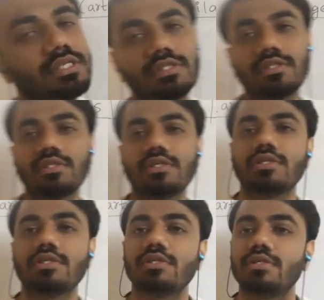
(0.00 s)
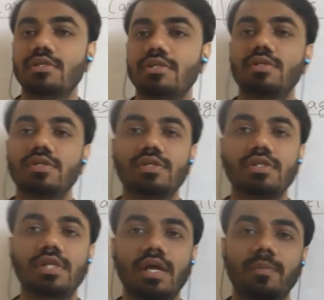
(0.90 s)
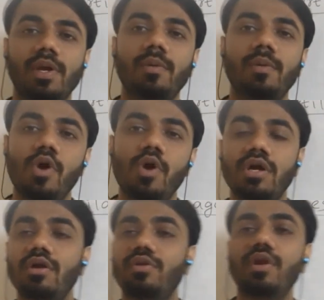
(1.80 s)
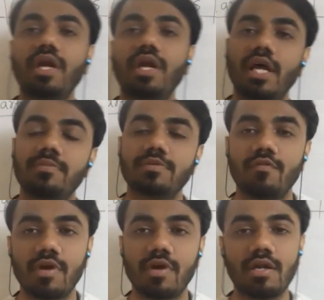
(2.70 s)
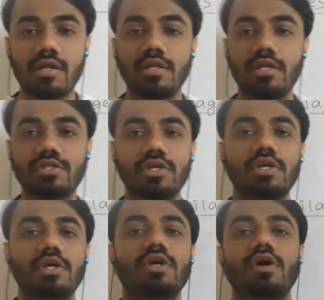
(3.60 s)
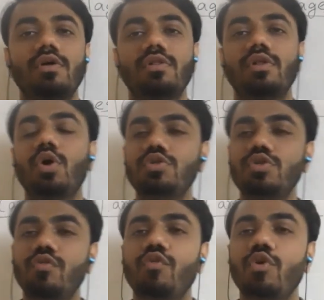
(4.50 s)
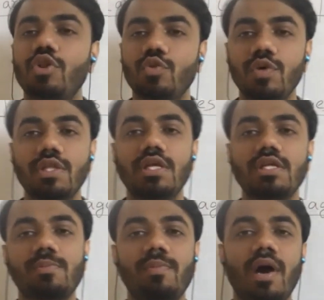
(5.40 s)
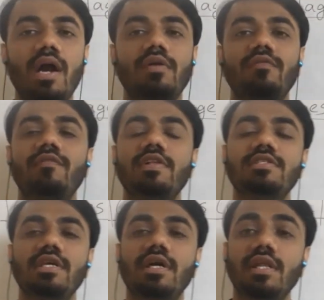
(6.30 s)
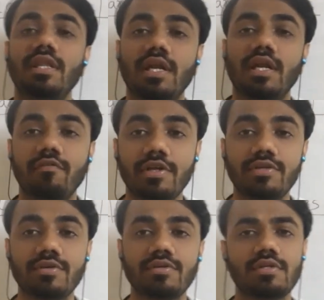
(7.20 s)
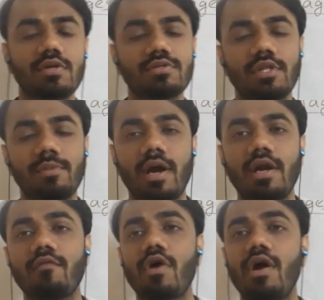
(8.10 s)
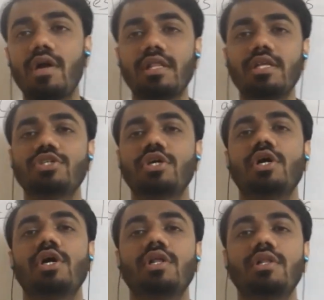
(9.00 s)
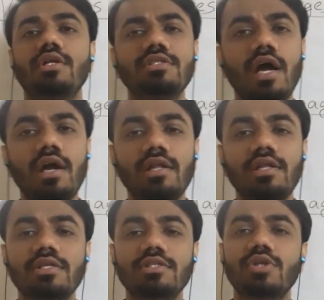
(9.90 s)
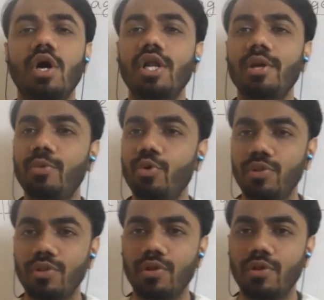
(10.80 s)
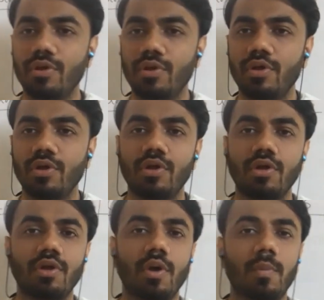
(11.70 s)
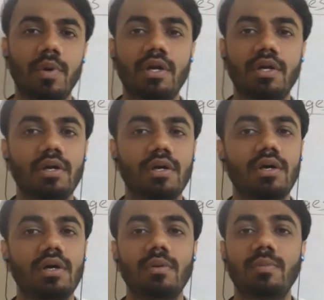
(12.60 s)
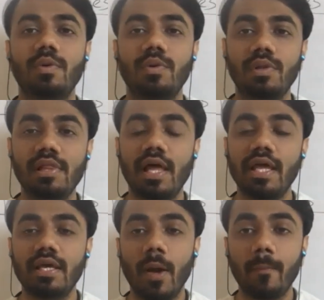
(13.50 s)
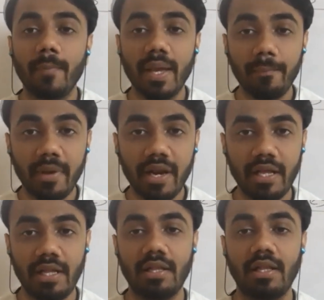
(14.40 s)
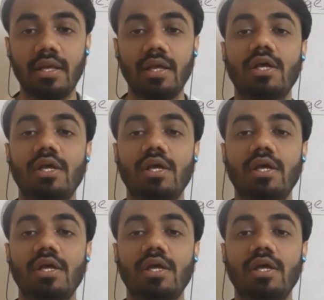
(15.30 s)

is like important three types of cartilage. The also fourth one is a part with the connective tissues is also the part of cartilage. This cartilage is not a bone, but a bone-like membrane,